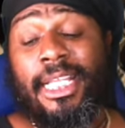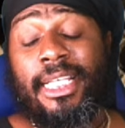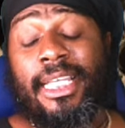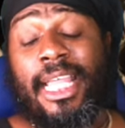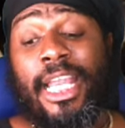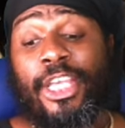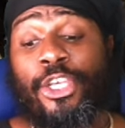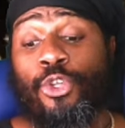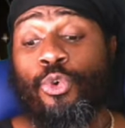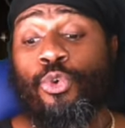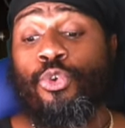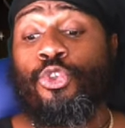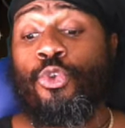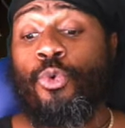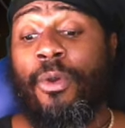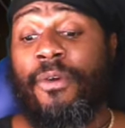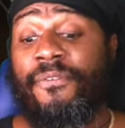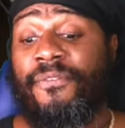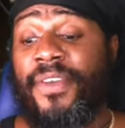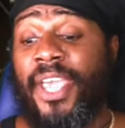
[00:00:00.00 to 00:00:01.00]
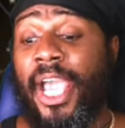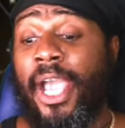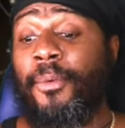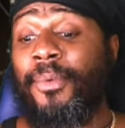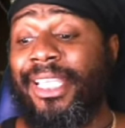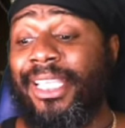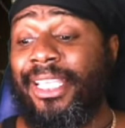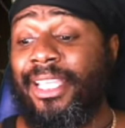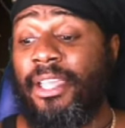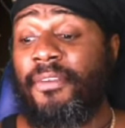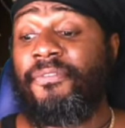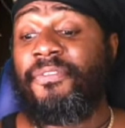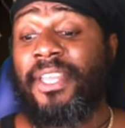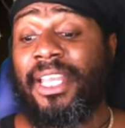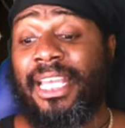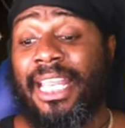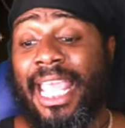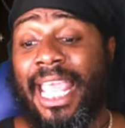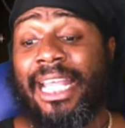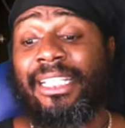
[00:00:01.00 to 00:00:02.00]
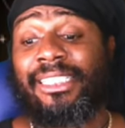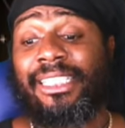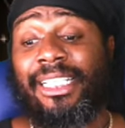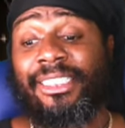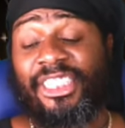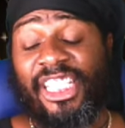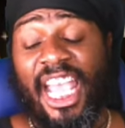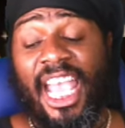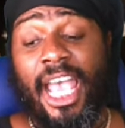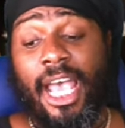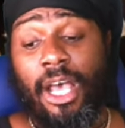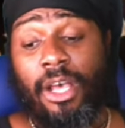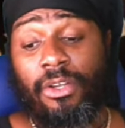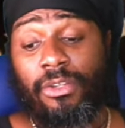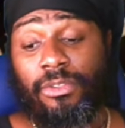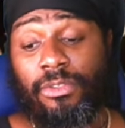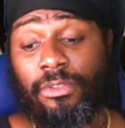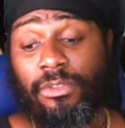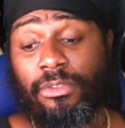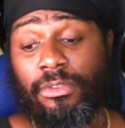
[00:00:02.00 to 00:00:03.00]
that knew you were very gifted as a child,